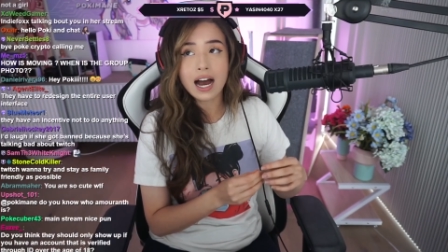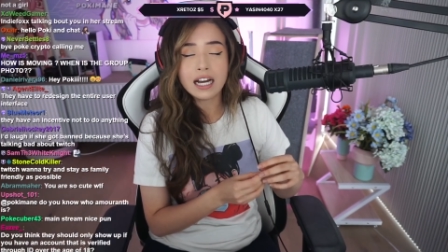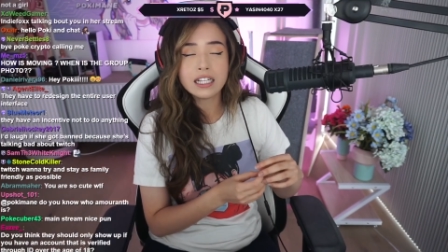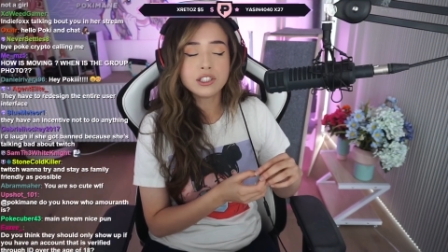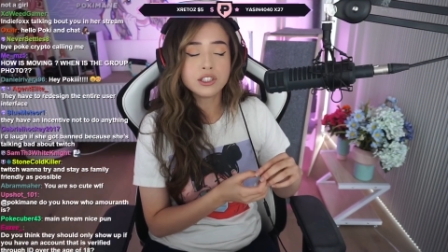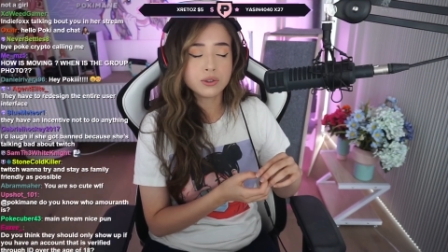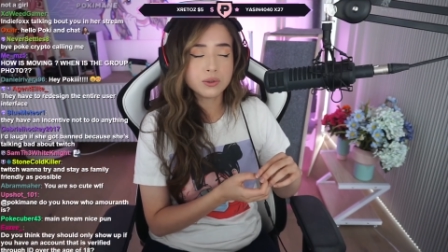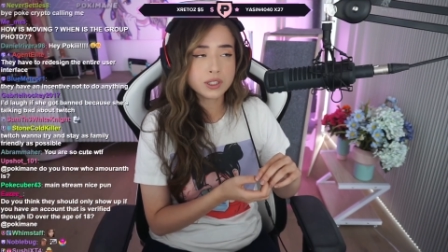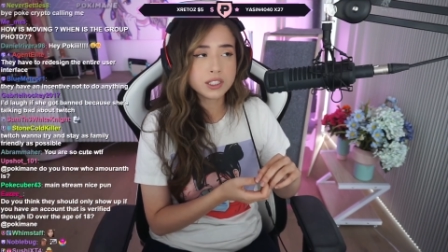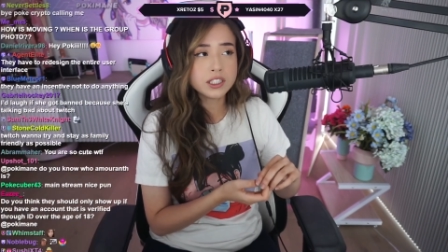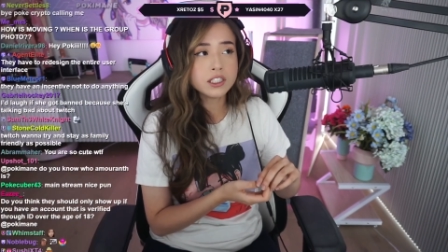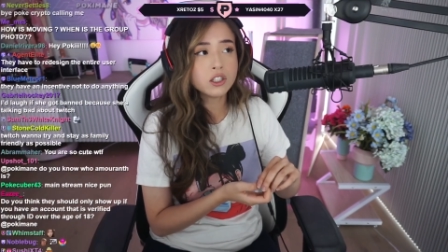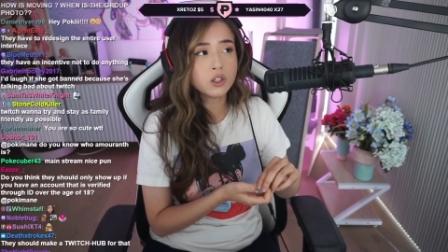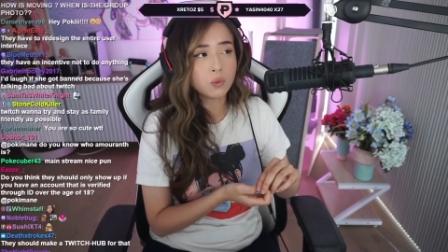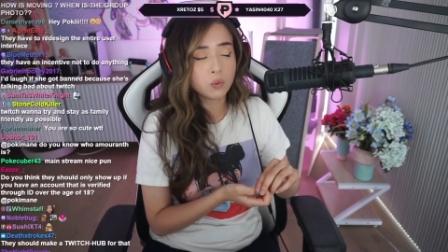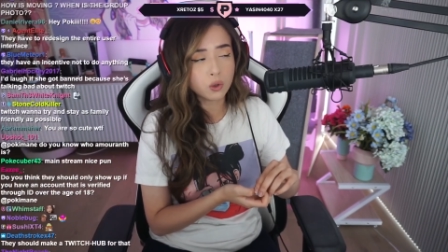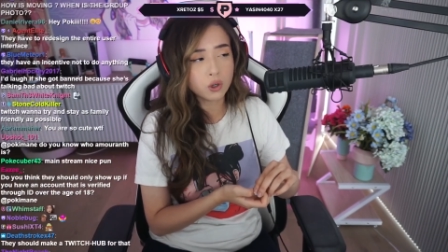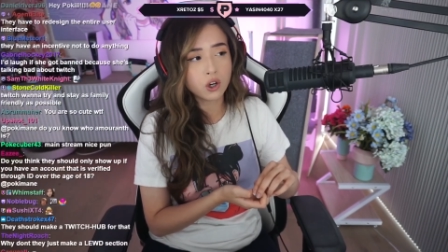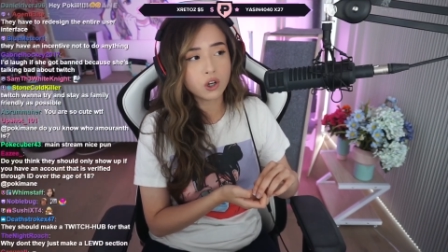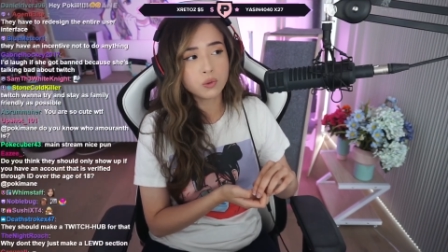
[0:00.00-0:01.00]

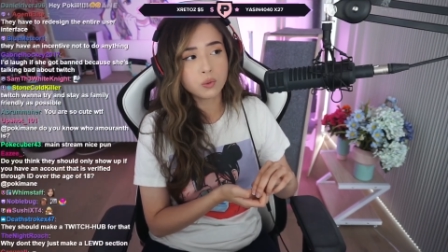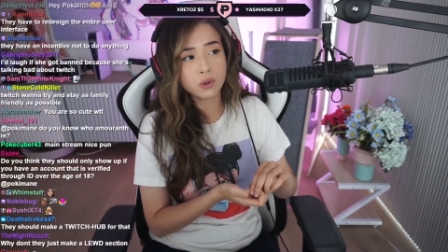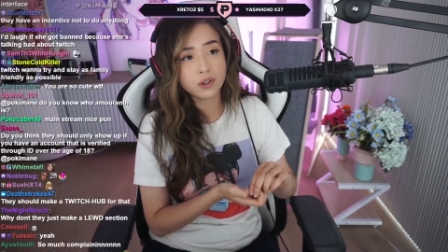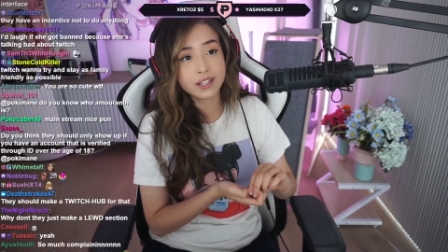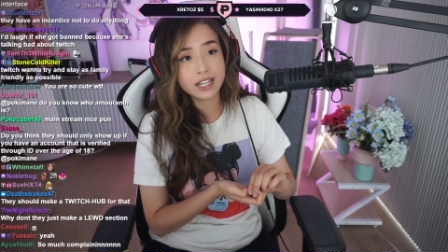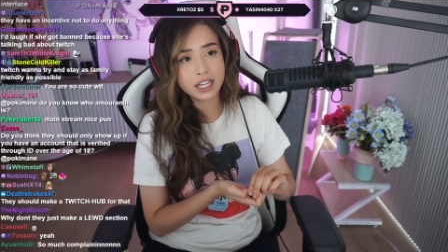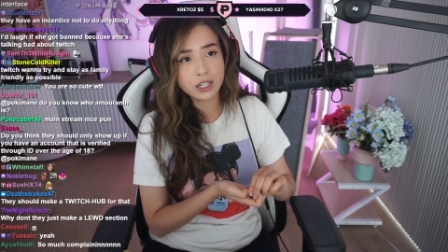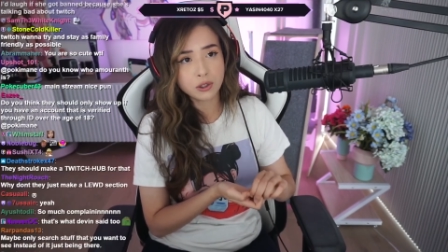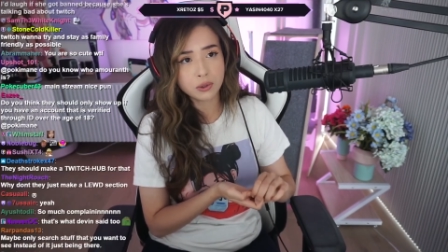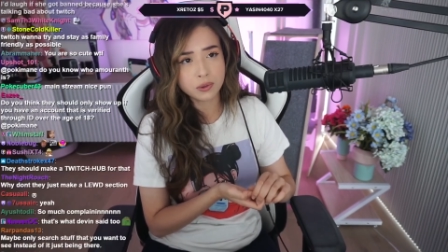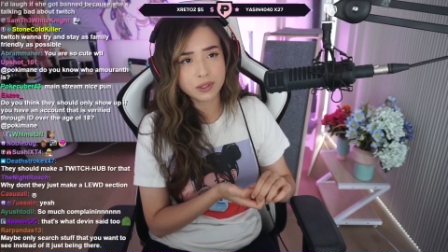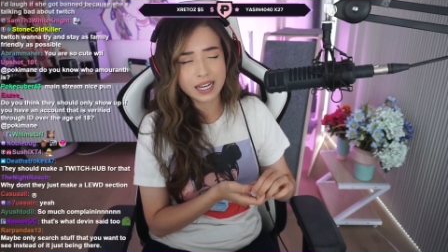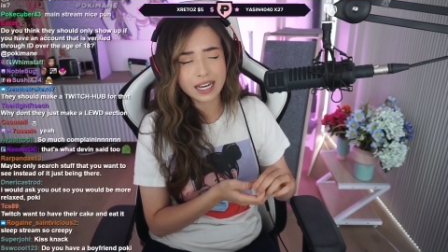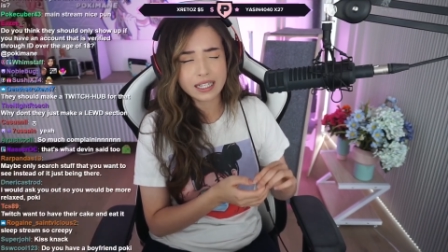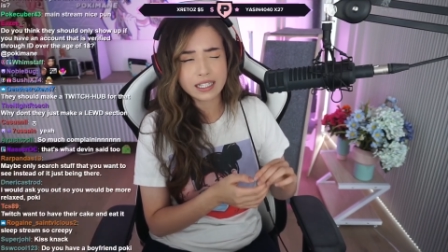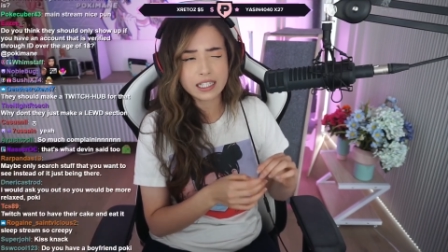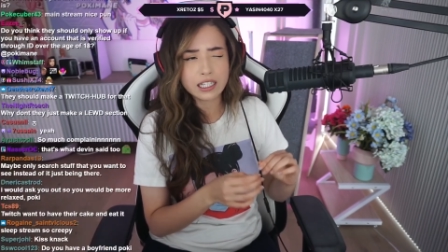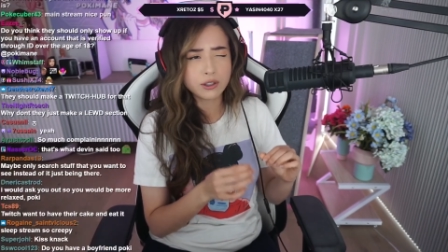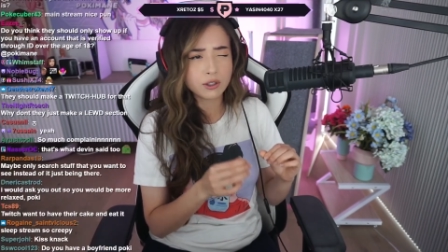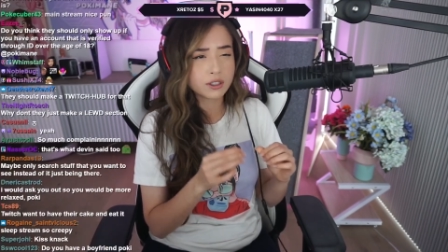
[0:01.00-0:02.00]
a world where they
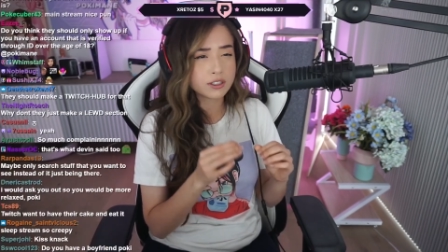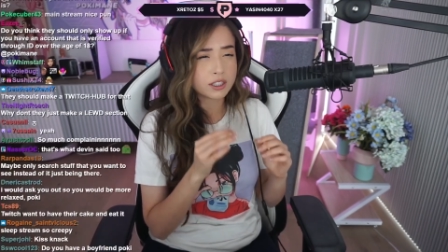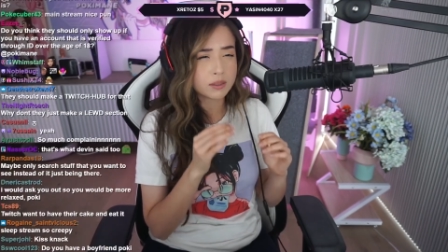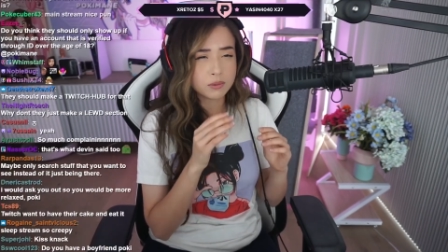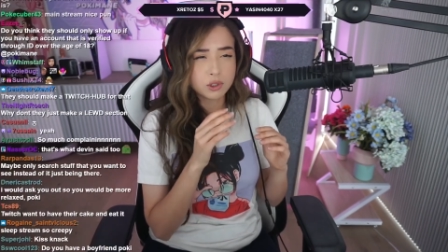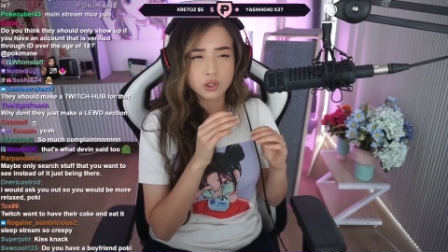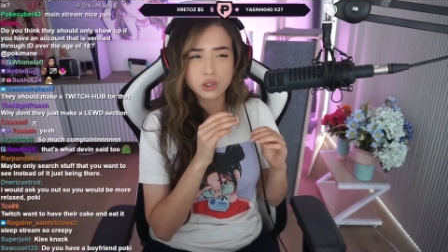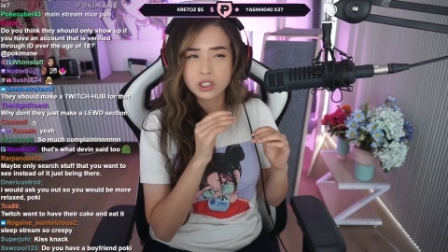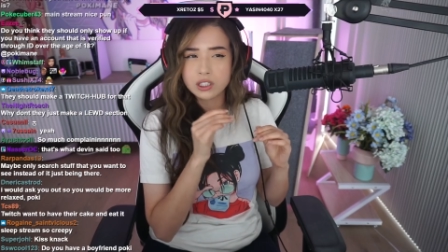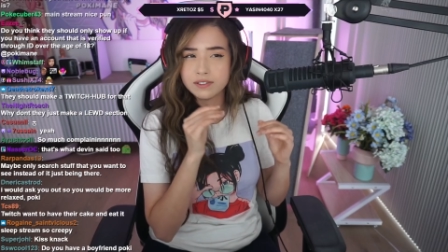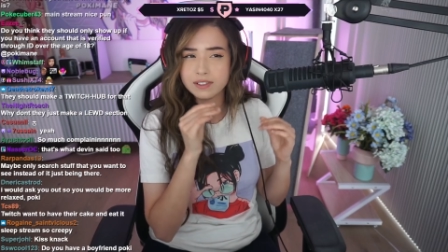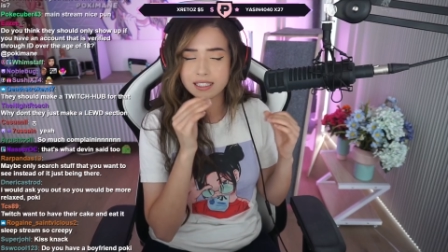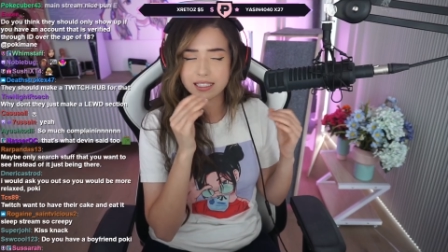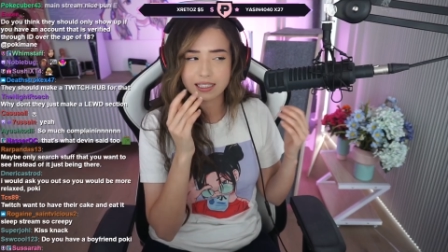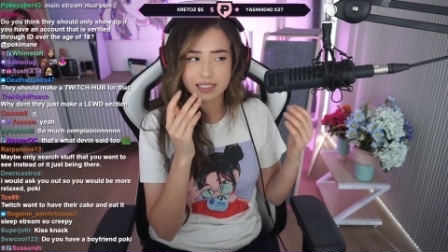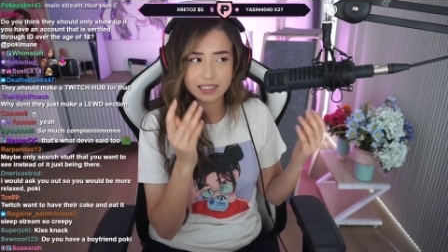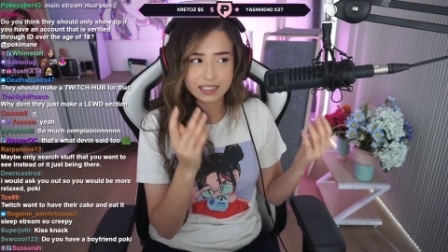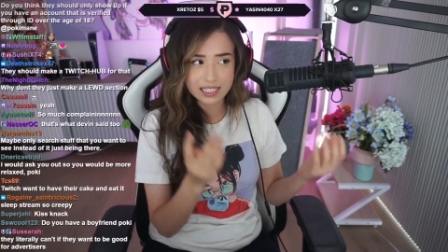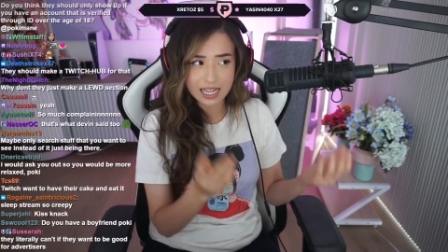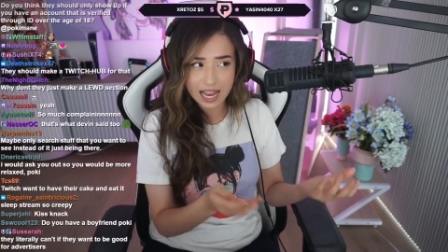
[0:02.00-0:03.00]
create either some sort of a
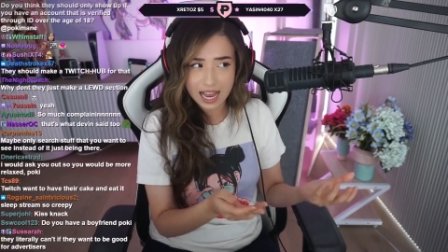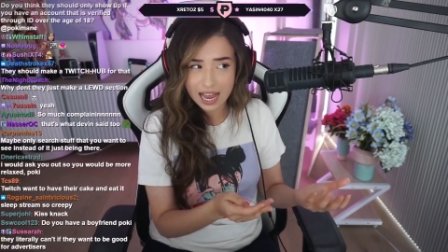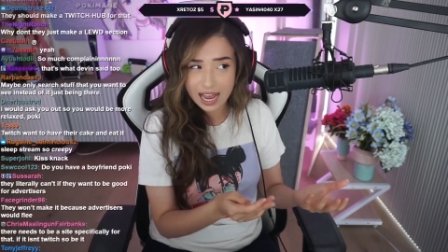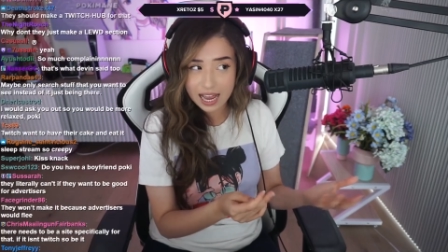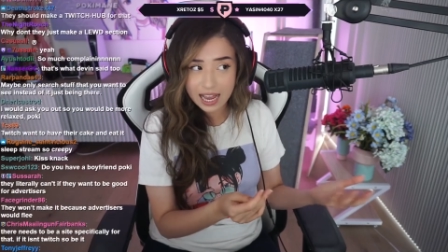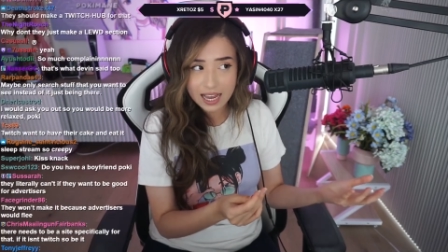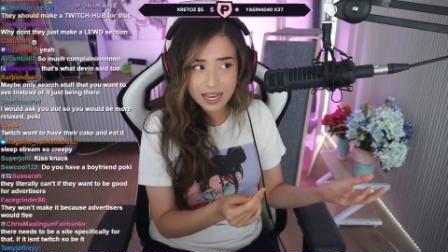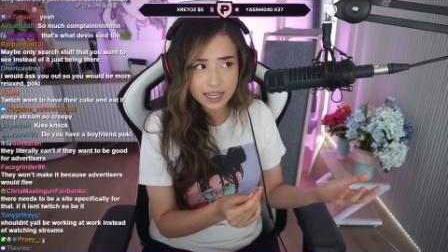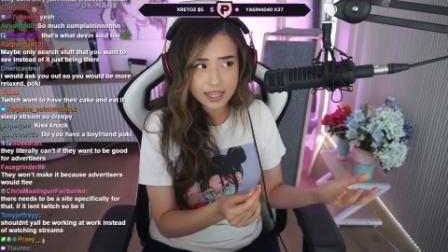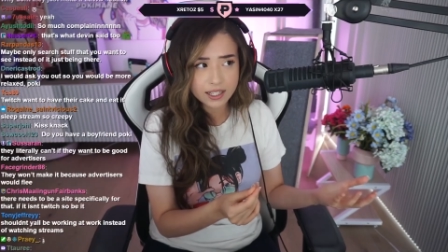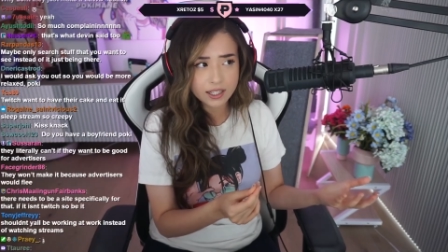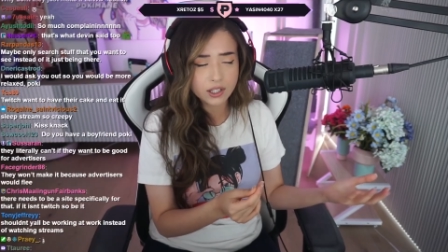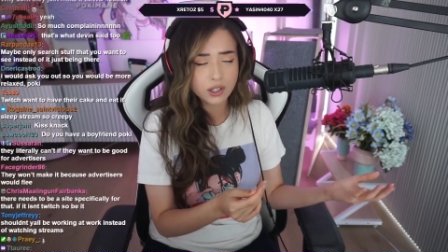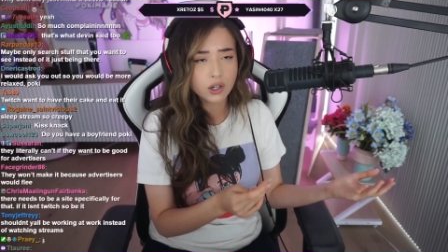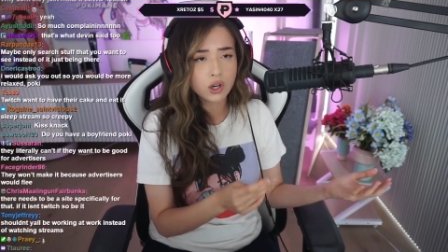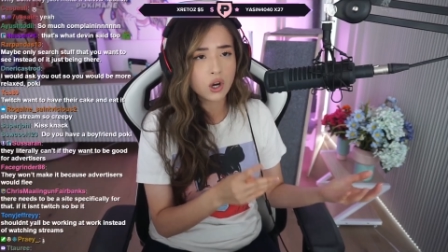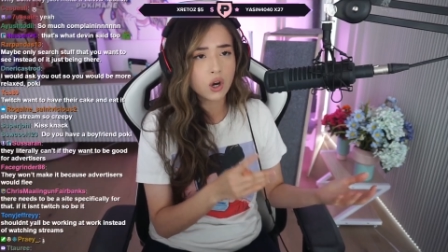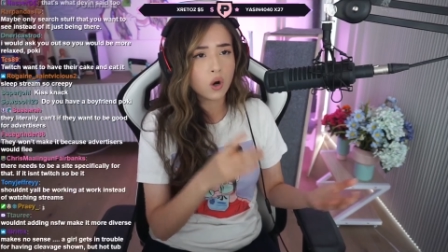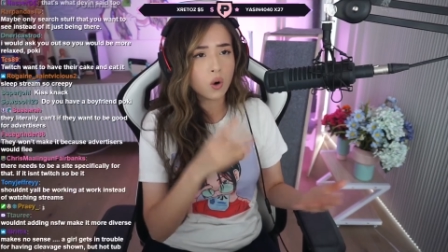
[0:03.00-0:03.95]
tag